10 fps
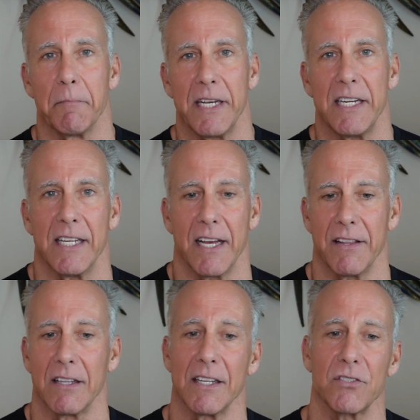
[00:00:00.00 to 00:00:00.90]
media,
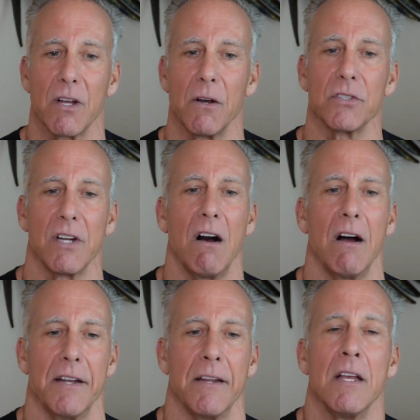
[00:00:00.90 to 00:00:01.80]
the list goes
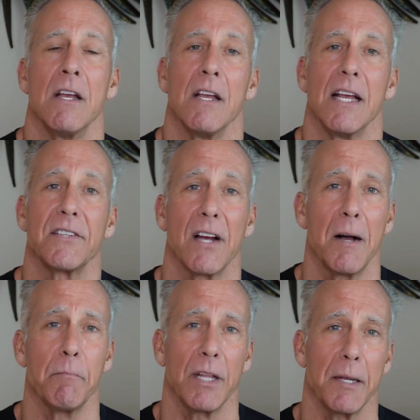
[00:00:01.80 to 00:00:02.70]
on. It's a
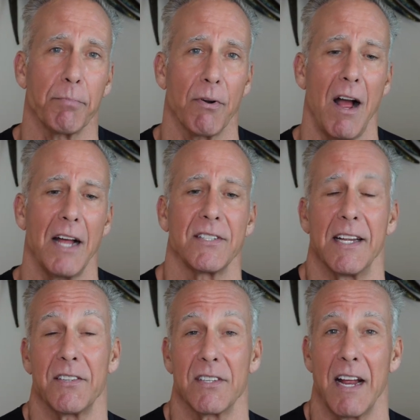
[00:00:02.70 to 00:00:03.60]
humbling
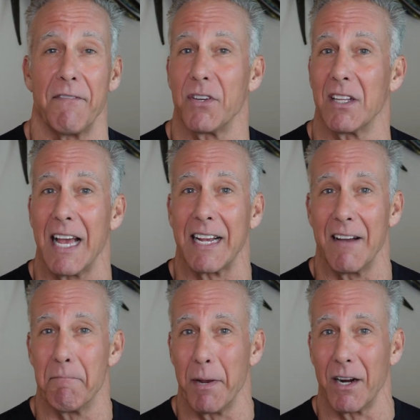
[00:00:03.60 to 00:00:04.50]
process, and I feel like
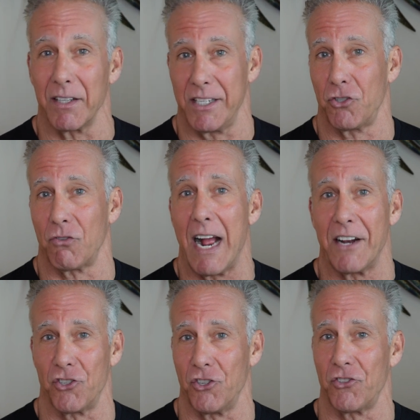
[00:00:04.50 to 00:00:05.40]
I've barely
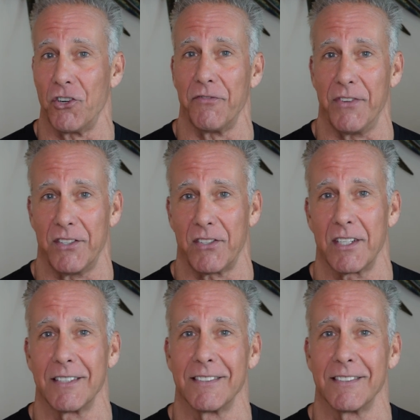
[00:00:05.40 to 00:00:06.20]
scratched the surface.